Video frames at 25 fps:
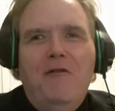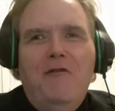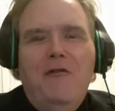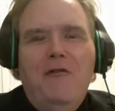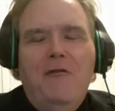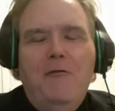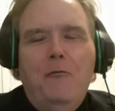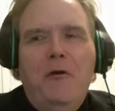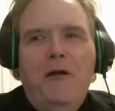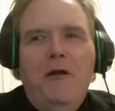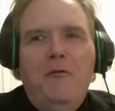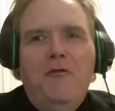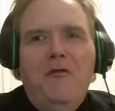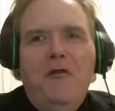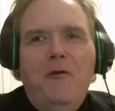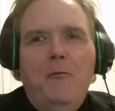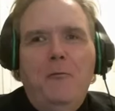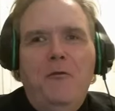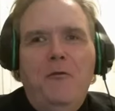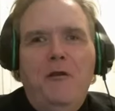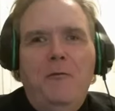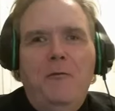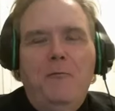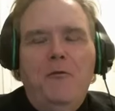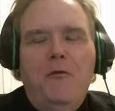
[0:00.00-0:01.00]
in the way of
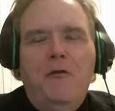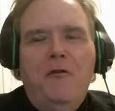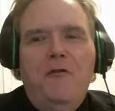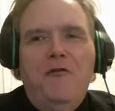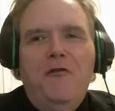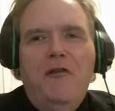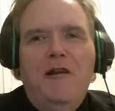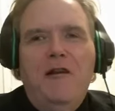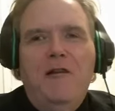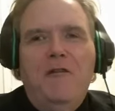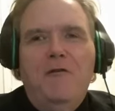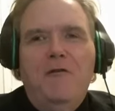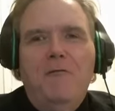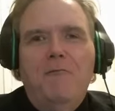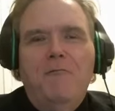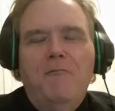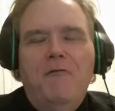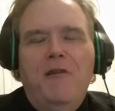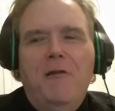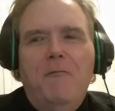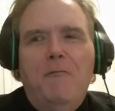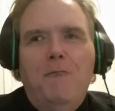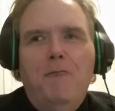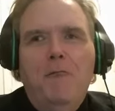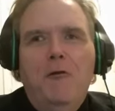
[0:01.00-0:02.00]
some people is they
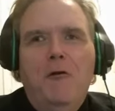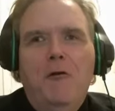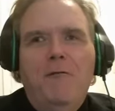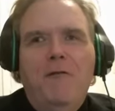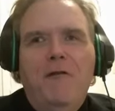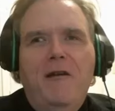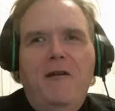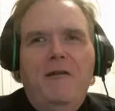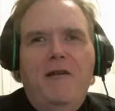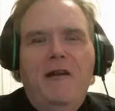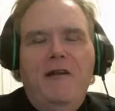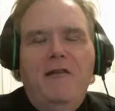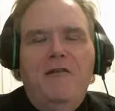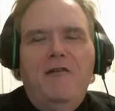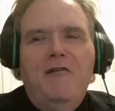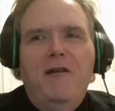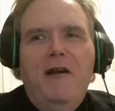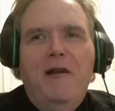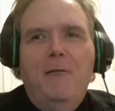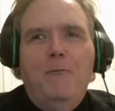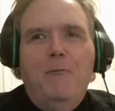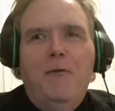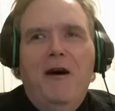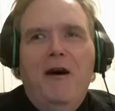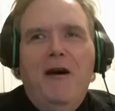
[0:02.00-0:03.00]
get to
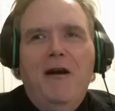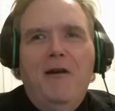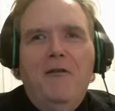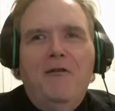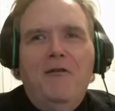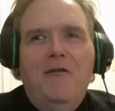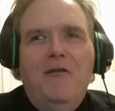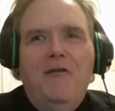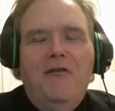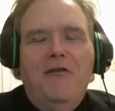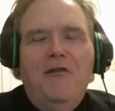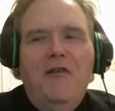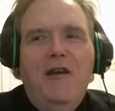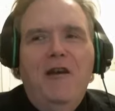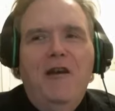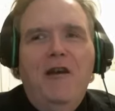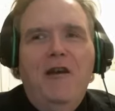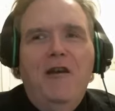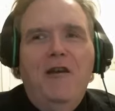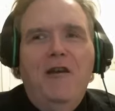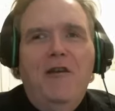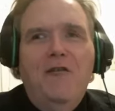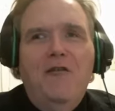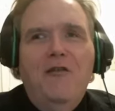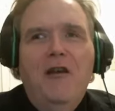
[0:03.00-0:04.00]
that box that
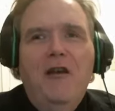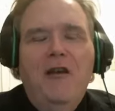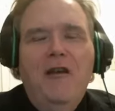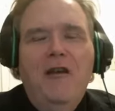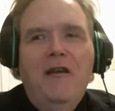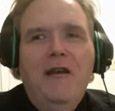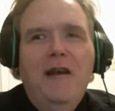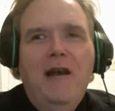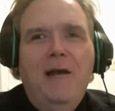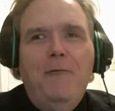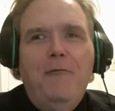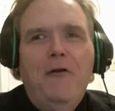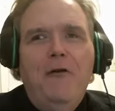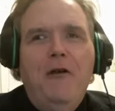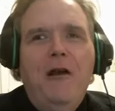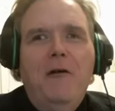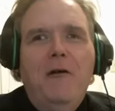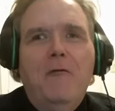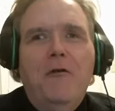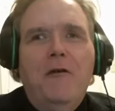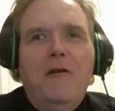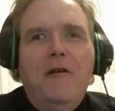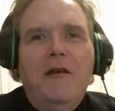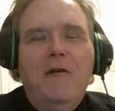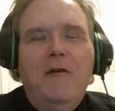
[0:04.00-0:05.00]
says, "Have you
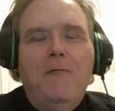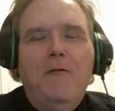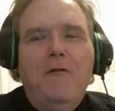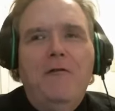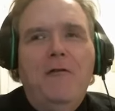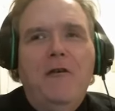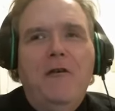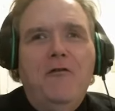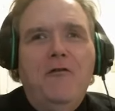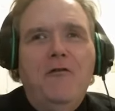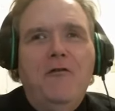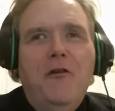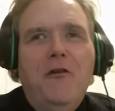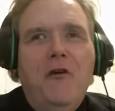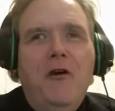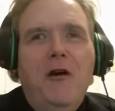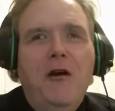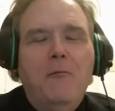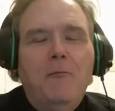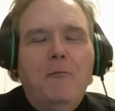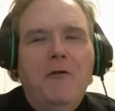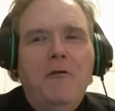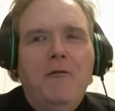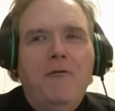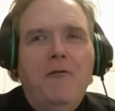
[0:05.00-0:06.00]
ever given this
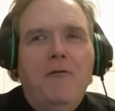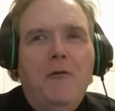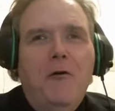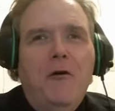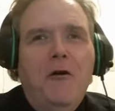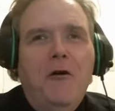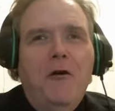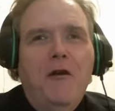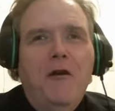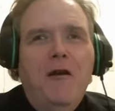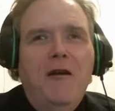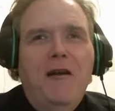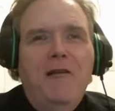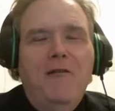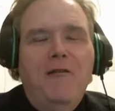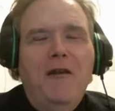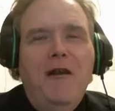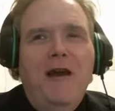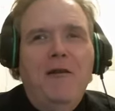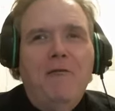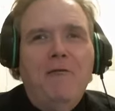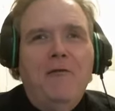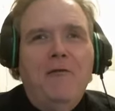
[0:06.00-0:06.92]
talk before?" And they have